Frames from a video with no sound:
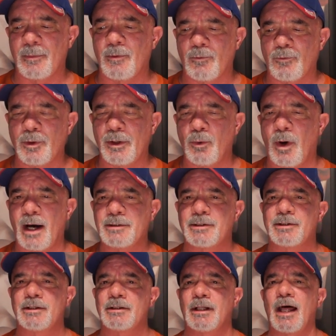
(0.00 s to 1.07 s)
really wise
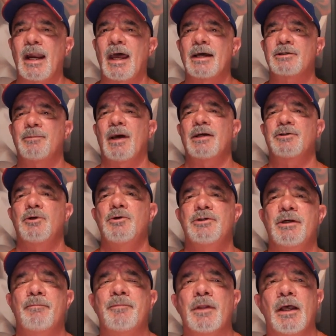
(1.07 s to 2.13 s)
decision. A lot of expats use
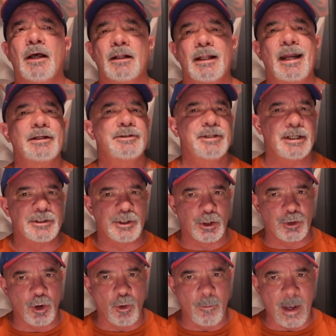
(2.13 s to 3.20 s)
it. A lot of digital
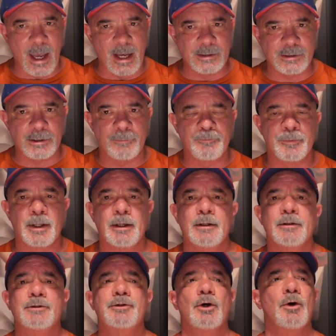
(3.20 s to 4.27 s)
nomads.
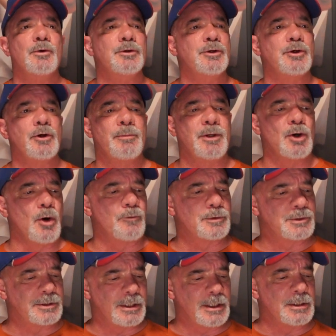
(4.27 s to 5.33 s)
So you can be
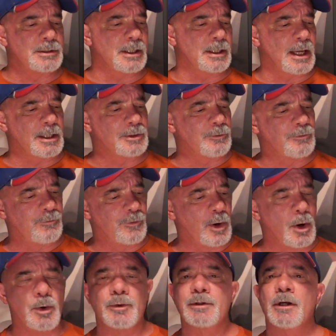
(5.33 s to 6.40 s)
overseas and on your
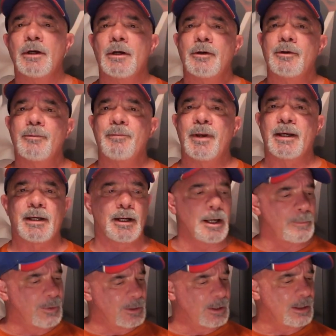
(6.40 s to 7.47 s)
phone, you pick it
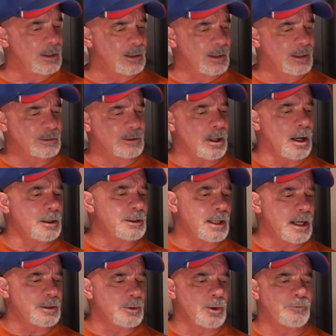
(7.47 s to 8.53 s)
up and they say, oh, you
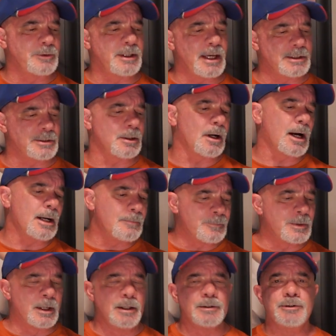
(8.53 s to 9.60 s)
got a notification. All right.
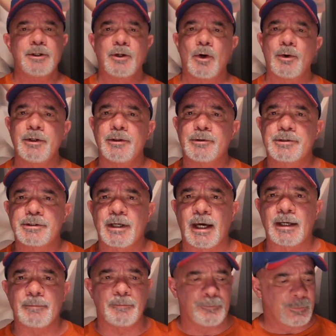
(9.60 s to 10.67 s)
So you go to your site